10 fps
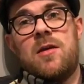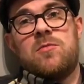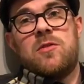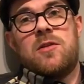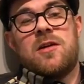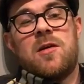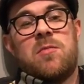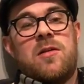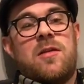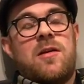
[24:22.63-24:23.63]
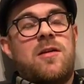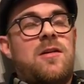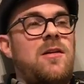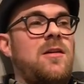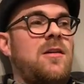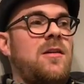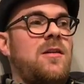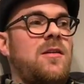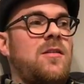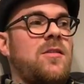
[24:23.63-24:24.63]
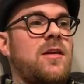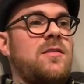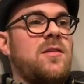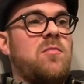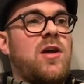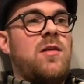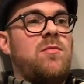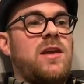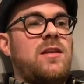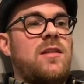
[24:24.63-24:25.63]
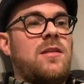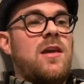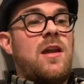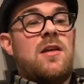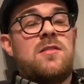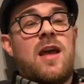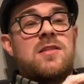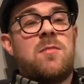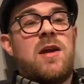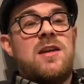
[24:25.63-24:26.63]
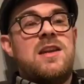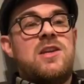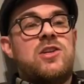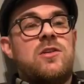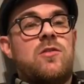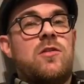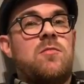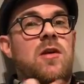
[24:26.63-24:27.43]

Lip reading: I'm doing a couple of the things that Brian Blade did there, and that's a bit niche, you know,